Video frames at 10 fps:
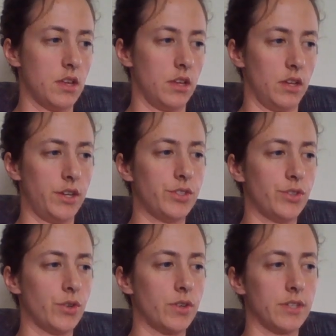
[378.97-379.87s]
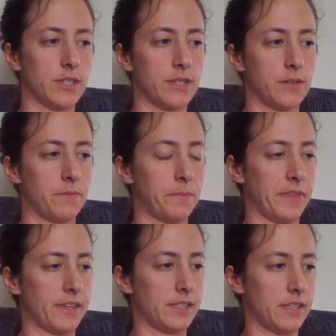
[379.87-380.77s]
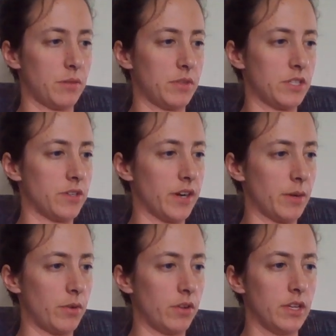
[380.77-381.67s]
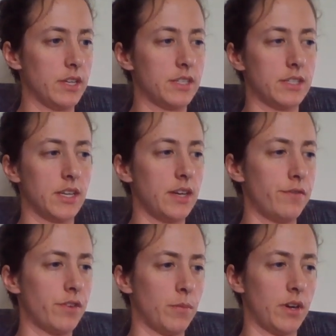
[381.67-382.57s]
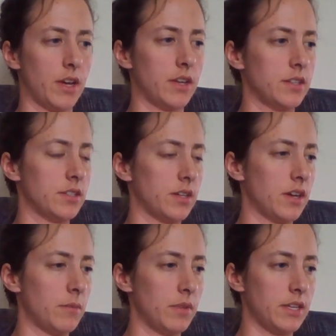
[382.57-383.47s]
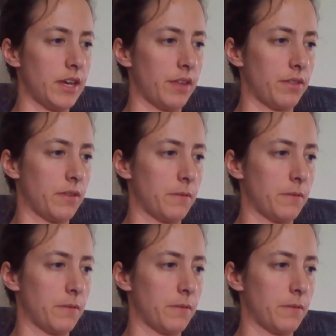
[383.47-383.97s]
"He's yours," said Mr. Arable, "saved from an untimely death.